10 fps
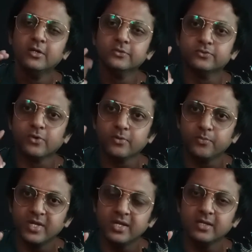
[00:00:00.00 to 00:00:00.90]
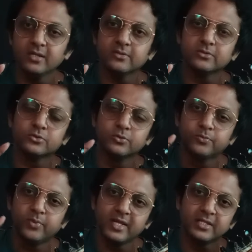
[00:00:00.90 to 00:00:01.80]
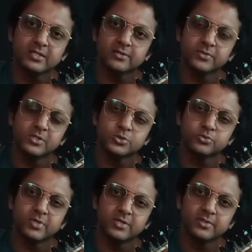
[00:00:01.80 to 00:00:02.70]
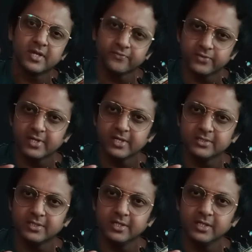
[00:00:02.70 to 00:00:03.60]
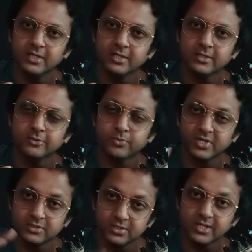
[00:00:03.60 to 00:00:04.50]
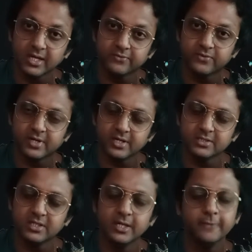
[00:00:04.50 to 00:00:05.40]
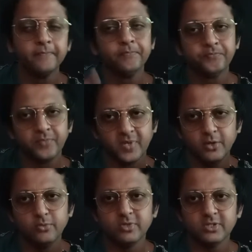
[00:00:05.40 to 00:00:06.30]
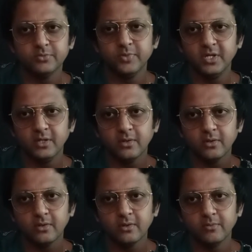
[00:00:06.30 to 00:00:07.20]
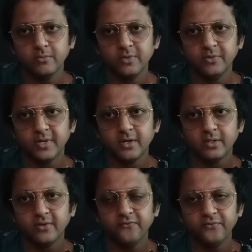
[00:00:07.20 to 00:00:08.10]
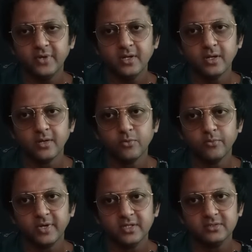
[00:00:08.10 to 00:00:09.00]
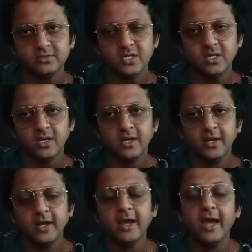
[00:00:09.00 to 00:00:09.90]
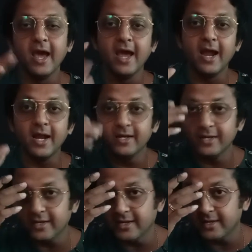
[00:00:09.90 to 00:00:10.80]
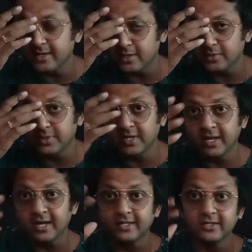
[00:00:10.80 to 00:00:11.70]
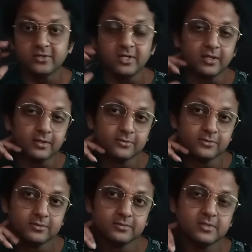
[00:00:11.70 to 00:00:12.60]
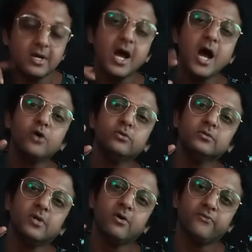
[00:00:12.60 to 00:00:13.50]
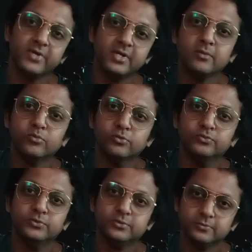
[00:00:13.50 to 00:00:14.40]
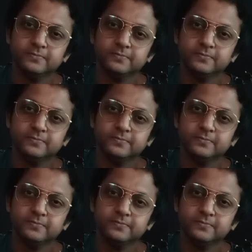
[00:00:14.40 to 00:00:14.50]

For being to play the instrument effortlessly, play sitar effortlessly, you must be depend on the finger movement. See, and then another thing, how our finger moves,